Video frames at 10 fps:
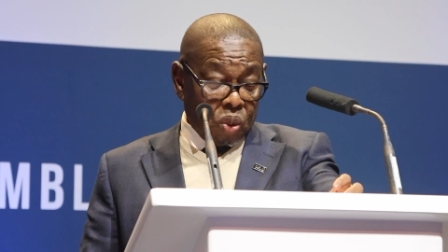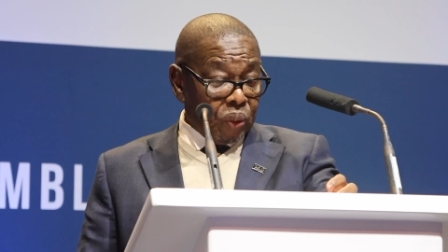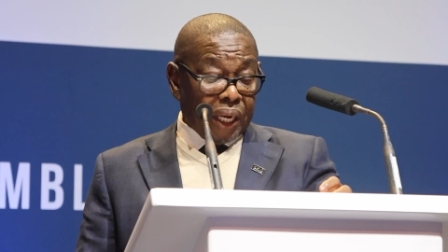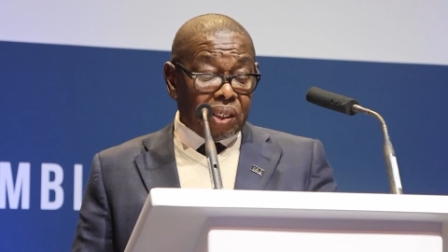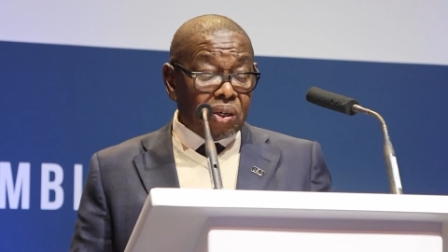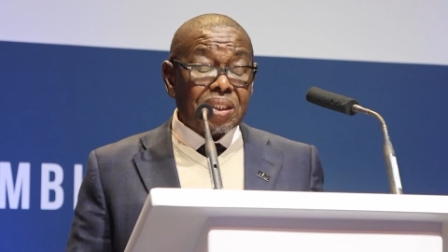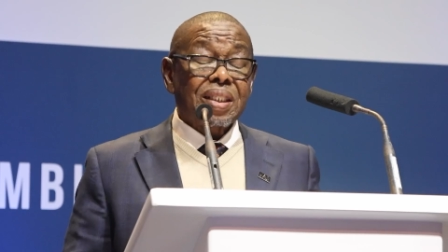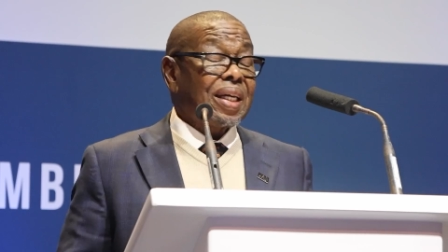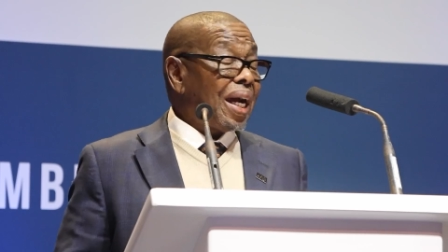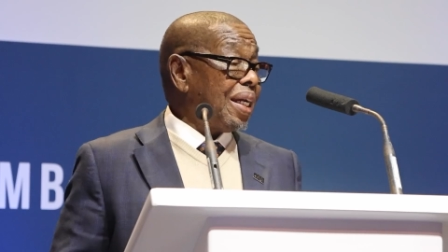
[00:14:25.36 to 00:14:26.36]
we are
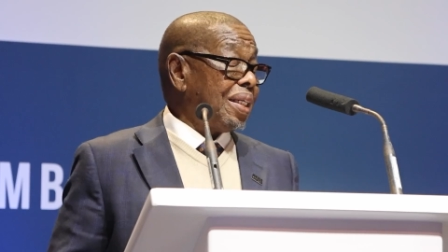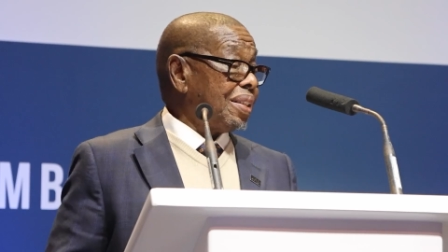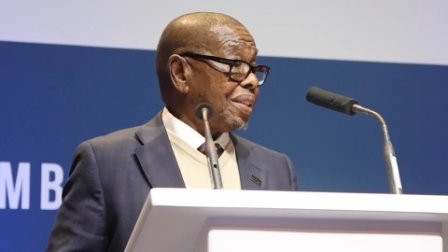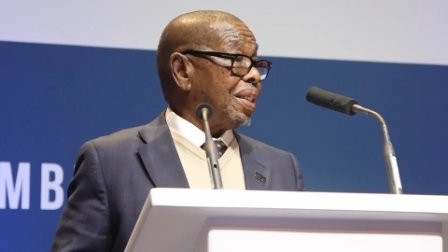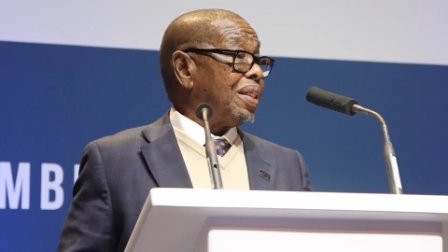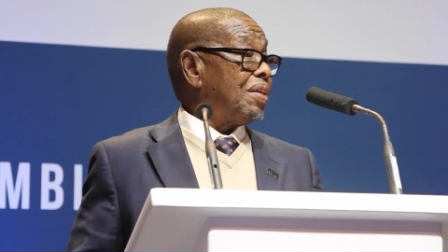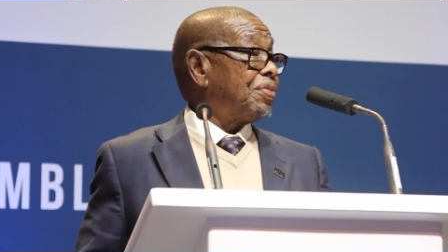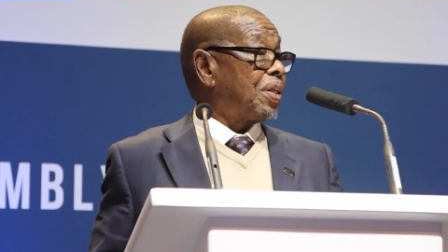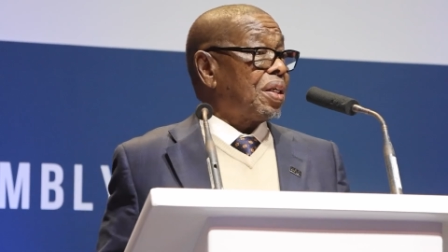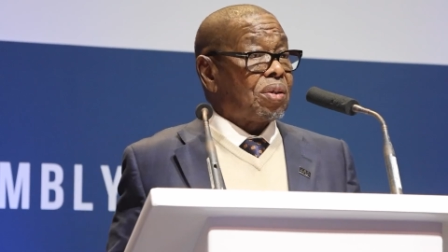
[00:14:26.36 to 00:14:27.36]
not an island in an
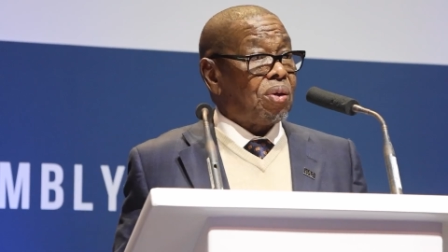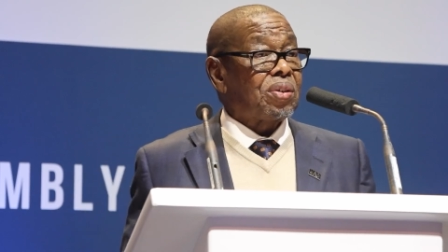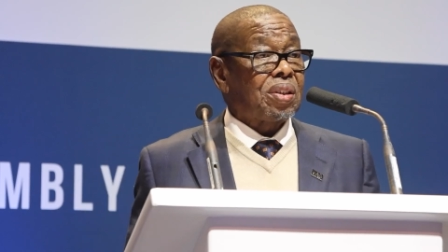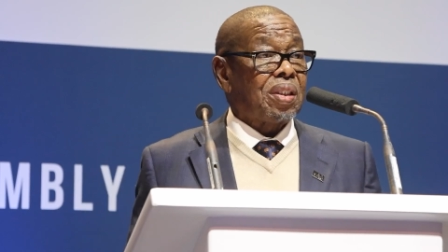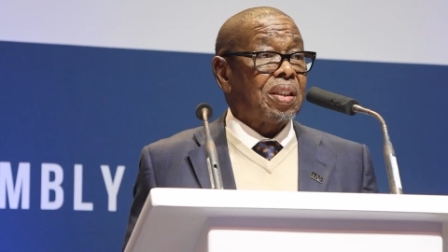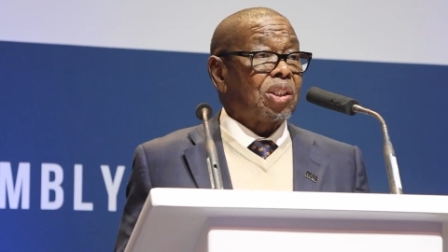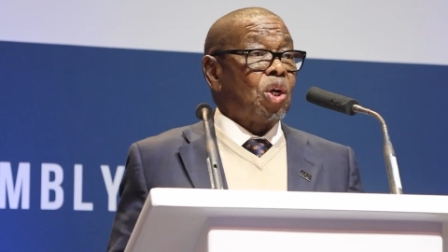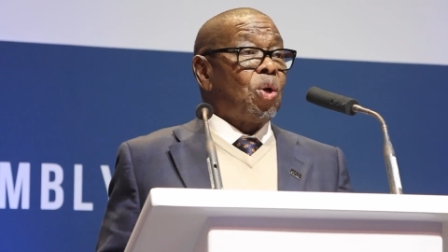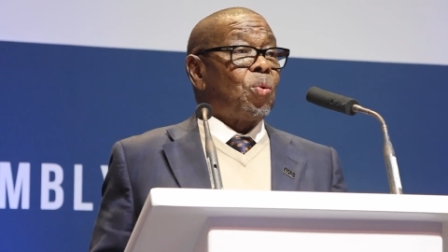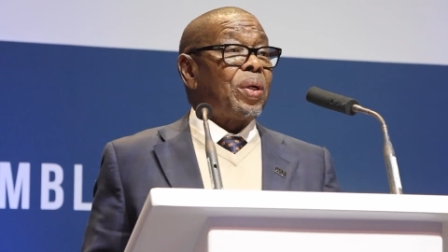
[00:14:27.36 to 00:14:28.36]
African continent.
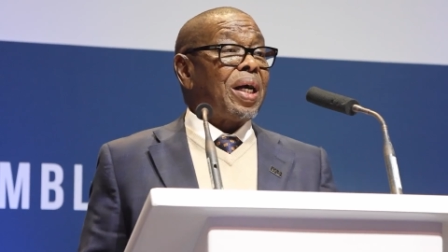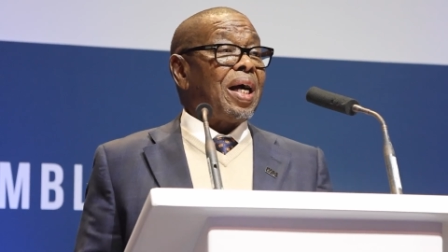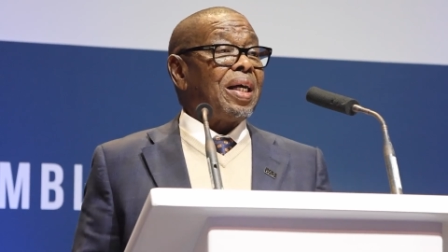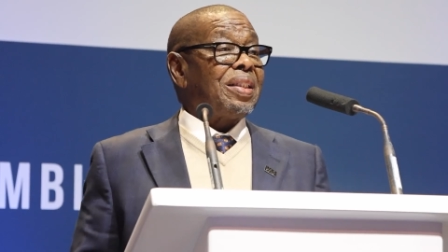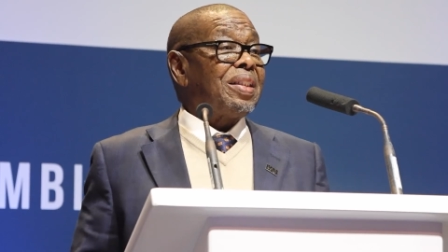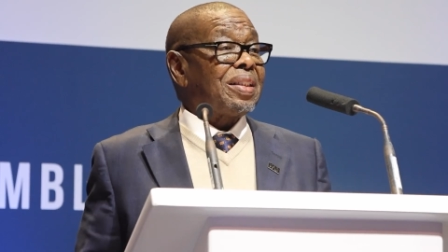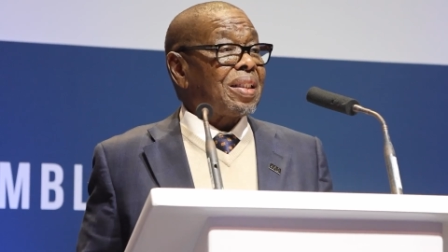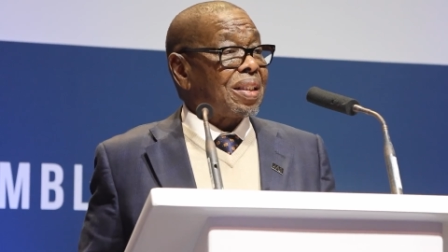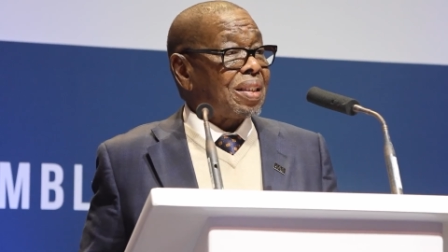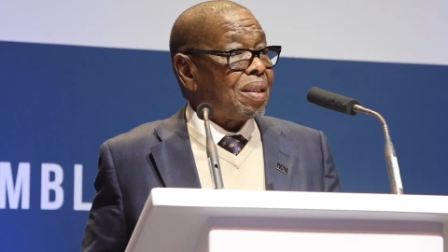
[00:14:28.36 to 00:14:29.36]
We are an
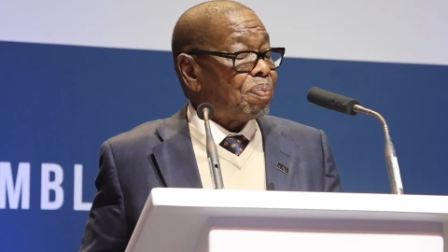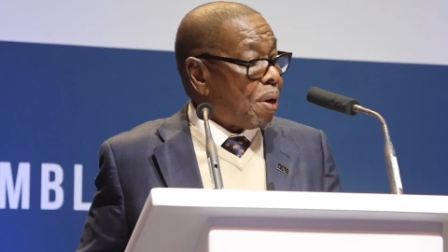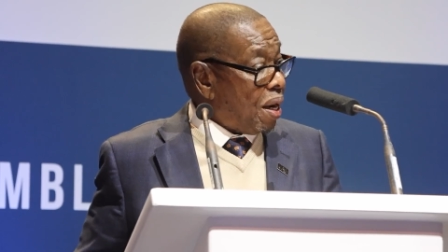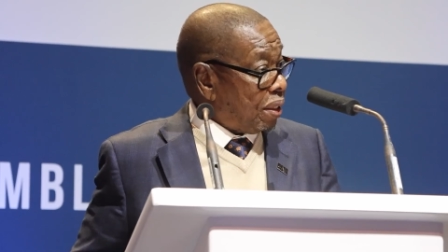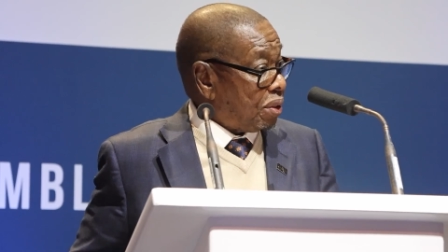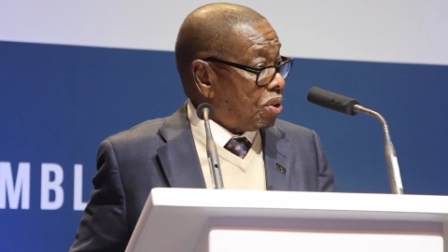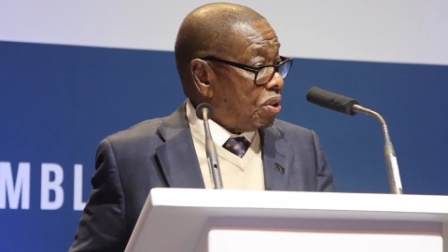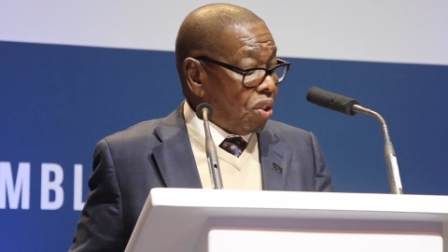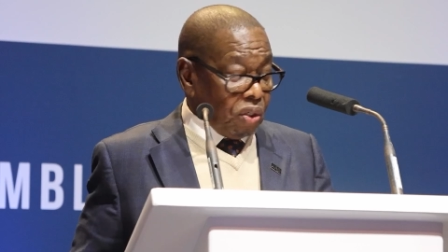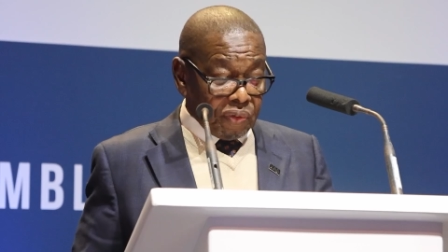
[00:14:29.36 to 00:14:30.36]
integral part
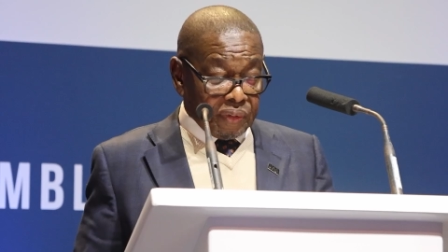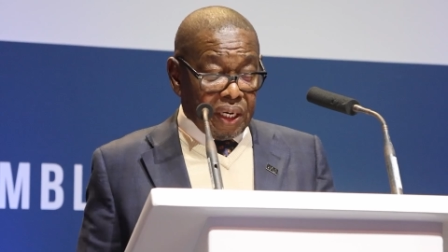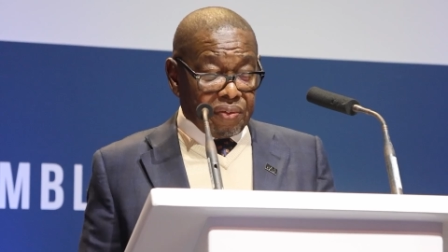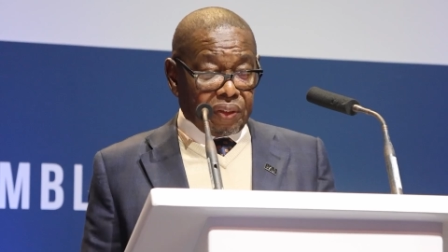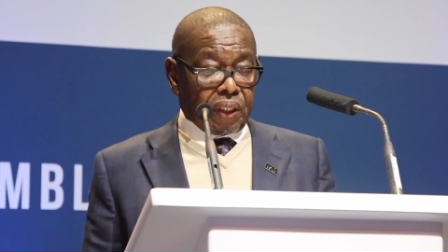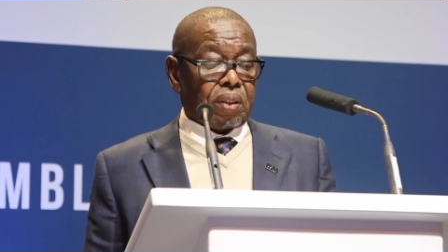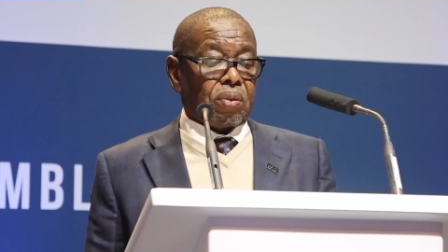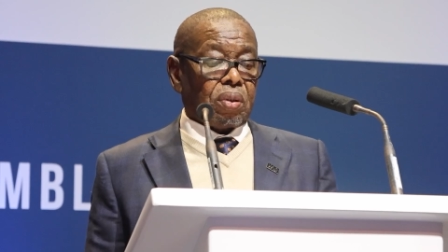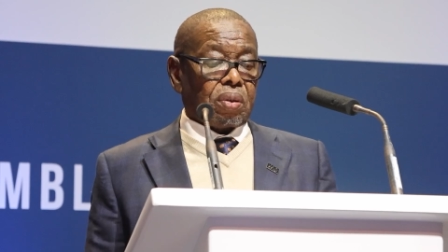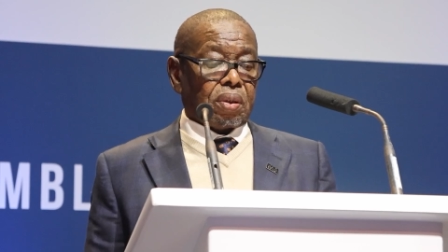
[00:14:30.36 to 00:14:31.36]
of the
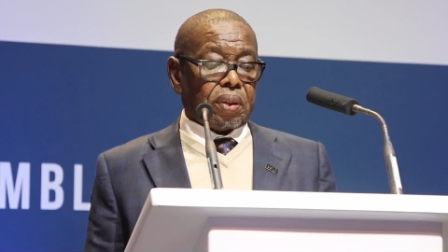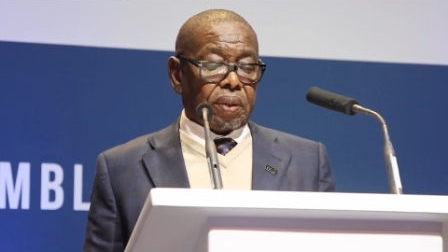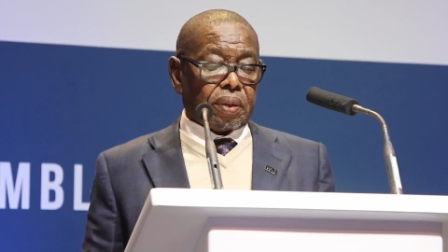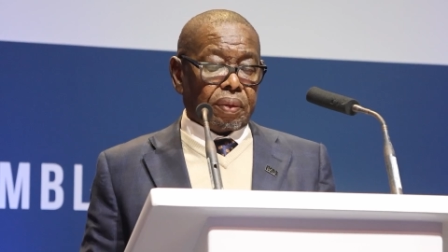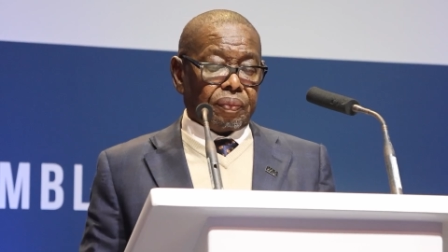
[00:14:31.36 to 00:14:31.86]
African continent.